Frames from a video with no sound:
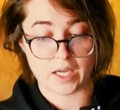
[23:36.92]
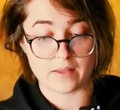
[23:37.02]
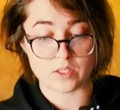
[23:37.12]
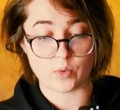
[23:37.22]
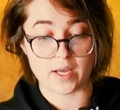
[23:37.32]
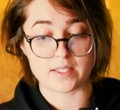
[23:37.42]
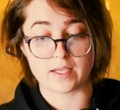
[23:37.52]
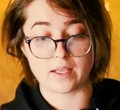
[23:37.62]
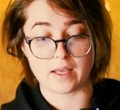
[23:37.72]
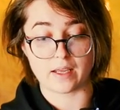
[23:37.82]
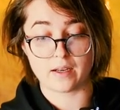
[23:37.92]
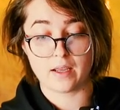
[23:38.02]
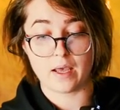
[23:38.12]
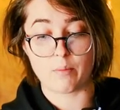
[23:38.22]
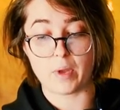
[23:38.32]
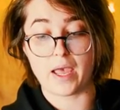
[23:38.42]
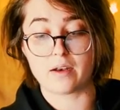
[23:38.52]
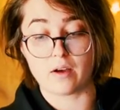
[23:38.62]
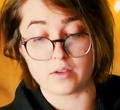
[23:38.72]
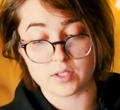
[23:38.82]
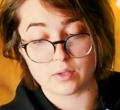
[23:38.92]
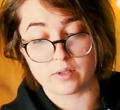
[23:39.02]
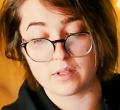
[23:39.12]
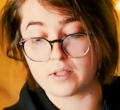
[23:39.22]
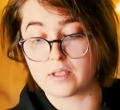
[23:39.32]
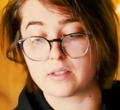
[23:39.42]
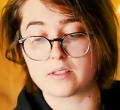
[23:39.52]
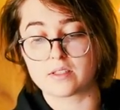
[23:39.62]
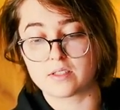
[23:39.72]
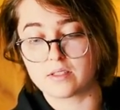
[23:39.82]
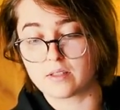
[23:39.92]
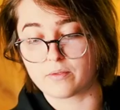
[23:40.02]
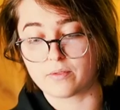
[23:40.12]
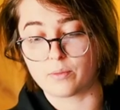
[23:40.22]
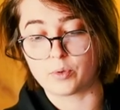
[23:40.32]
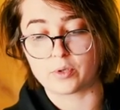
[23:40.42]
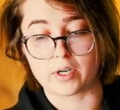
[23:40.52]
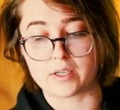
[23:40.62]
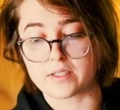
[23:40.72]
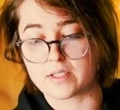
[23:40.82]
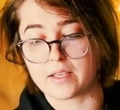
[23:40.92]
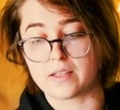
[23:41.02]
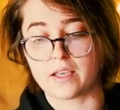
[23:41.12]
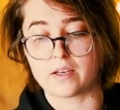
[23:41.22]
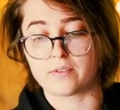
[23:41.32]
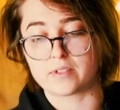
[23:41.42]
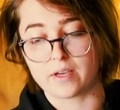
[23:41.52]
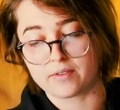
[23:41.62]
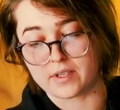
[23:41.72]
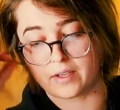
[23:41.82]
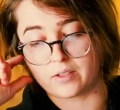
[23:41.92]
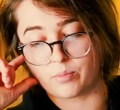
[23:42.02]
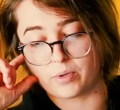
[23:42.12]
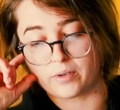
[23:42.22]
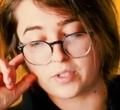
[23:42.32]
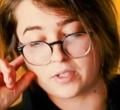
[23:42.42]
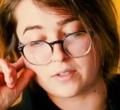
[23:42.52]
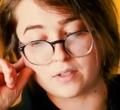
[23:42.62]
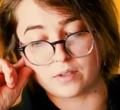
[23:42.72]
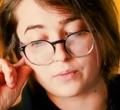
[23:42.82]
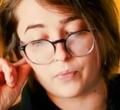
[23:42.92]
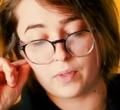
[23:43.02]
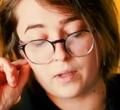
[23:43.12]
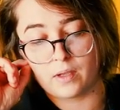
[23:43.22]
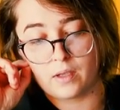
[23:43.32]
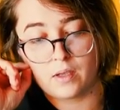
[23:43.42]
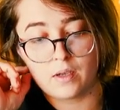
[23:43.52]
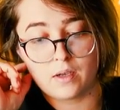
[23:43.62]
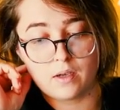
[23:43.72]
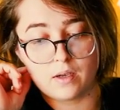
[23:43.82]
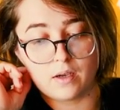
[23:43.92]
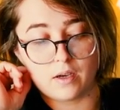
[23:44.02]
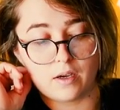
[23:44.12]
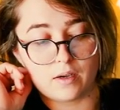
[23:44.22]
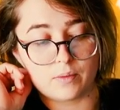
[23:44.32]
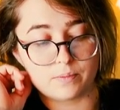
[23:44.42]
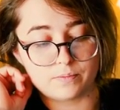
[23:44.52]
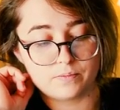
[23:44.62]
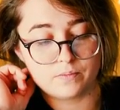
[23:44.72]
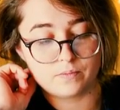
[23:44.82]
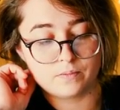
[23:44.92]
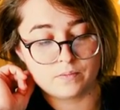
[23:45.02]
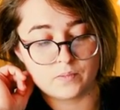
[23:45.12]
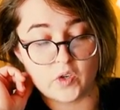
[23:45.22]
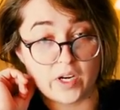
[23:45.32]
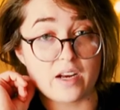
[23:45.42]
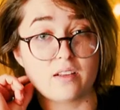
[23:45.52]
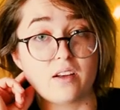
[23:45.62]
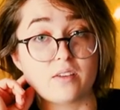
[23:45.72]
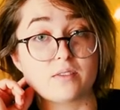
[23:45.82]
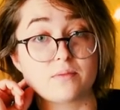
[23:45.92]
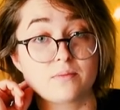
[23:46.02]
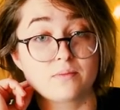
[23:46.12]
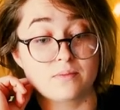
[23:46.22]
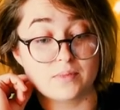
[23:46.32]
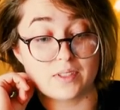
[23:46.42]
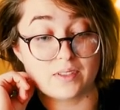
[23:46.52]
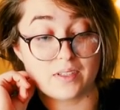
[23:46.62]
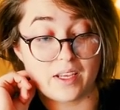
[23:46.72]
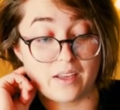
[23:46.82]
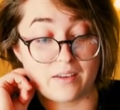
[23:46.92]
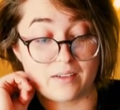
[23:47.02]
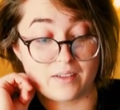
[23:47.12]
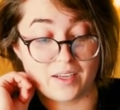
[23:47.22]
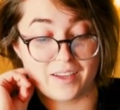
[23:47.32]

and that's why I say that. Um, and also, the this the full moon card is saying the end of a tough cycle approaches. So, um, you're not alone in